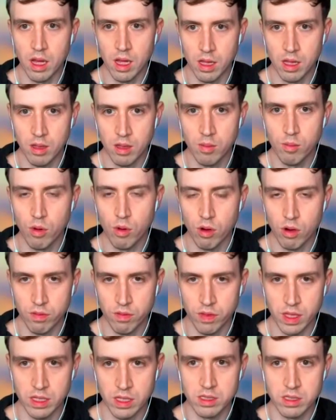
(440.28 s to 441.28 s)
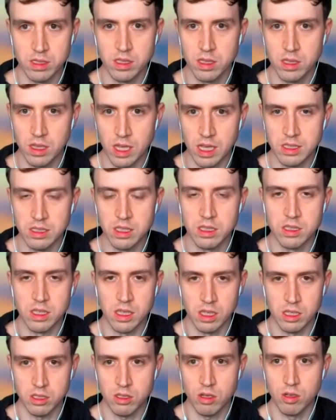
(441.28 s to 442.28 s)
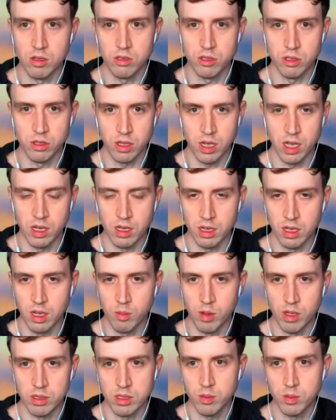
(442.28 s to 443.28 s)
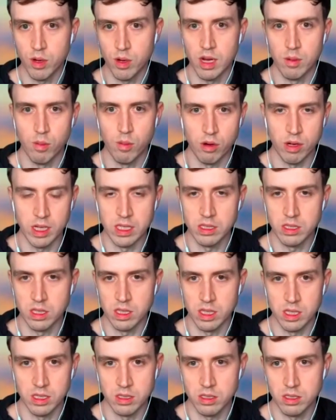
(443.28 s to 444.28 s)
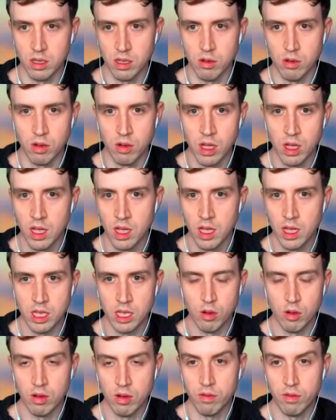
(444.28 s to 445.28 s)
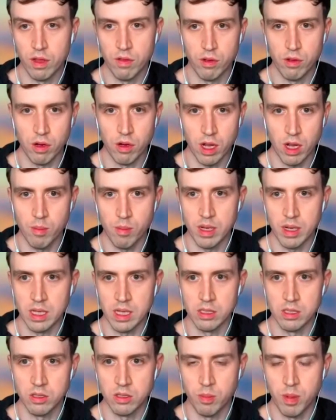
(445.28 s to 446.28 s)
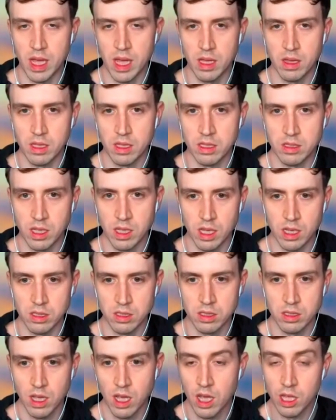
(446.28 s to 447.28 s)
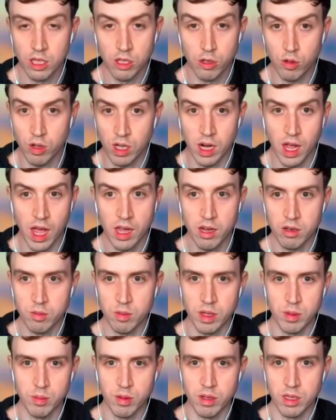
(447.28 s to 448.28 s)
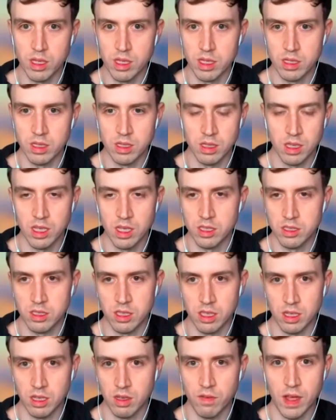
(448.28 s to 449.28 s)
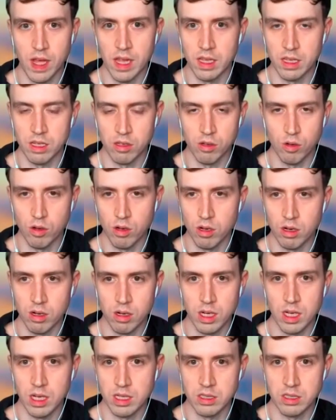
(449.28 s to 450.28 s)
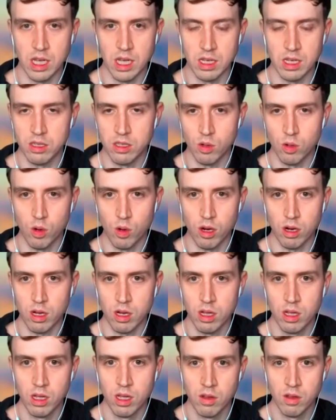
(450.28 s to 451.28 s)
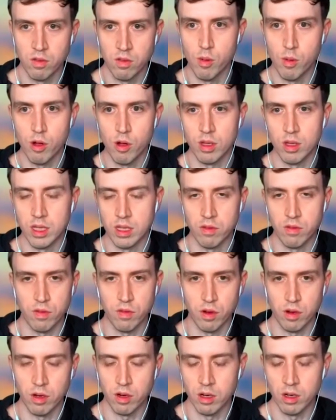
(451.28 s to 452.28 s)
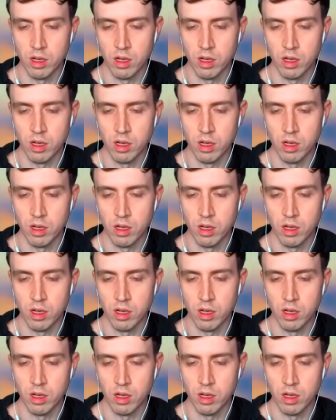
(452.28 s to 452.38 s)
more of these lessons and this culture can be spread more easily. So, if you're a company in Japan these days, you can hire people in Silicon Valley who are excited to work remotely for